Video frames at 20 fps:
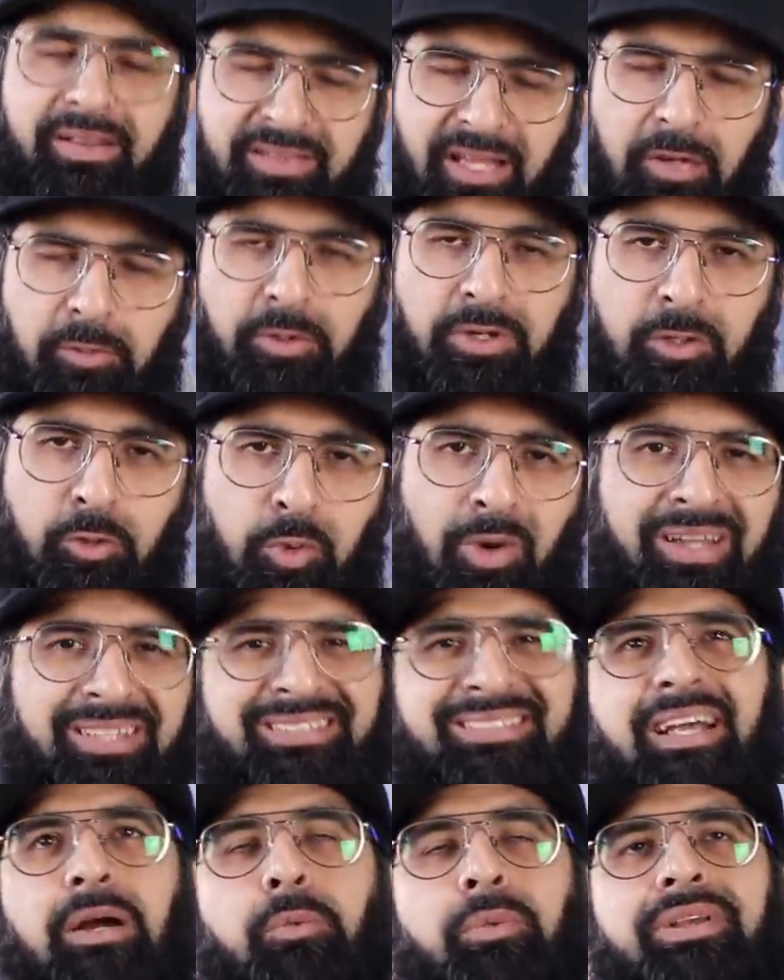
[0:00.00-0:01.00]
And I
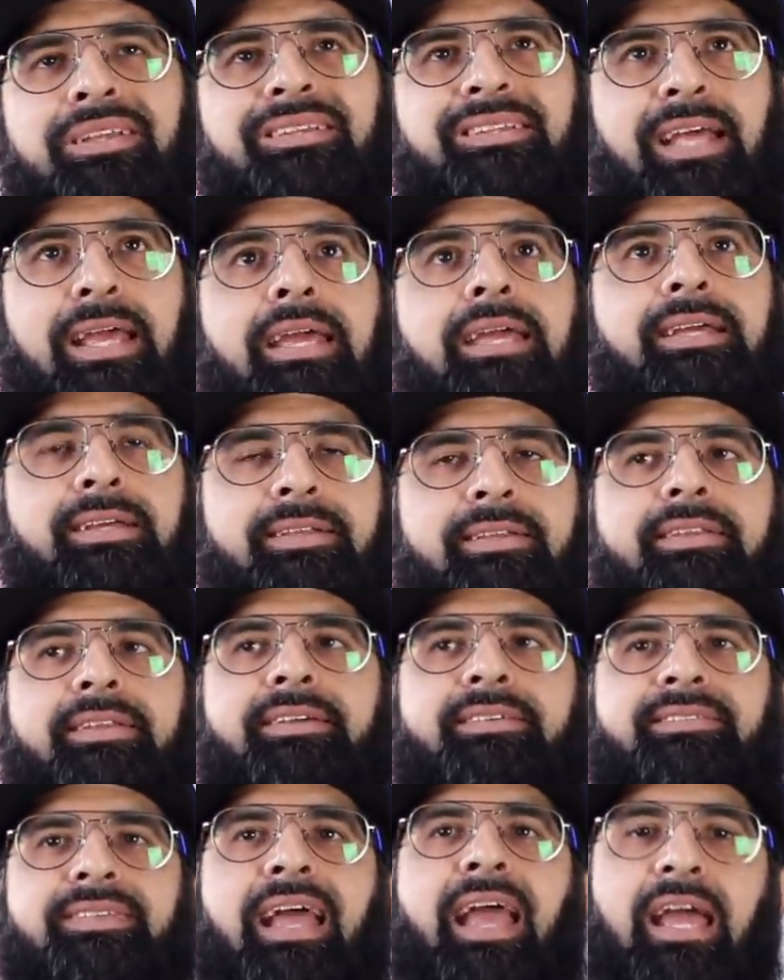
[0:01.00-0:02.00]
request that we take
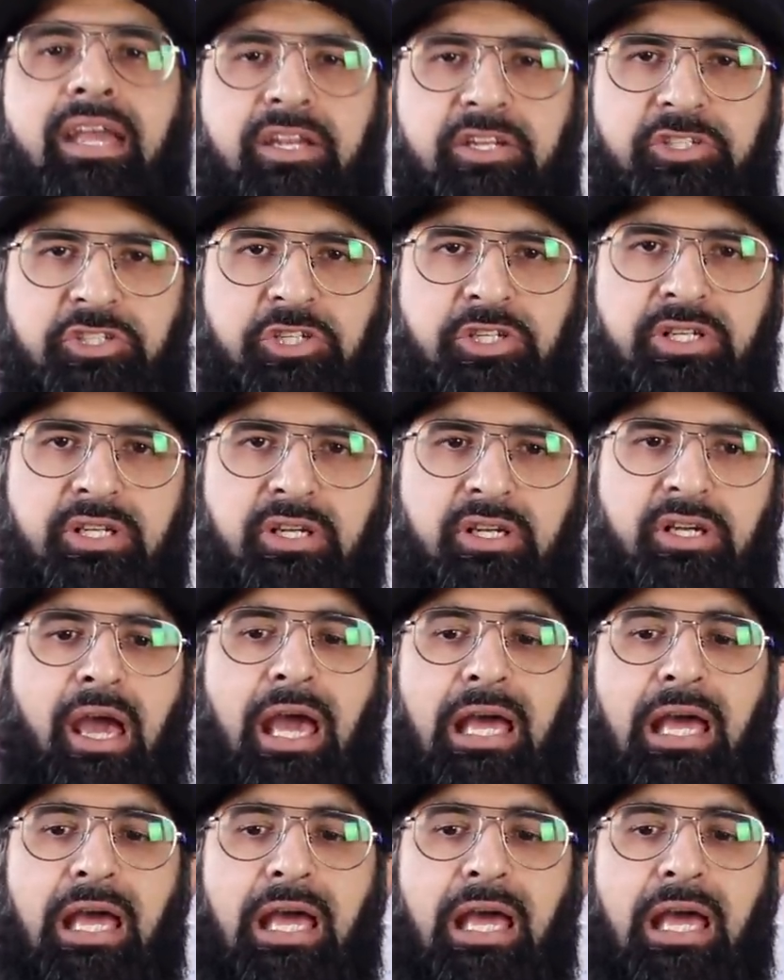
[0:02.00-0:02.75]
this energy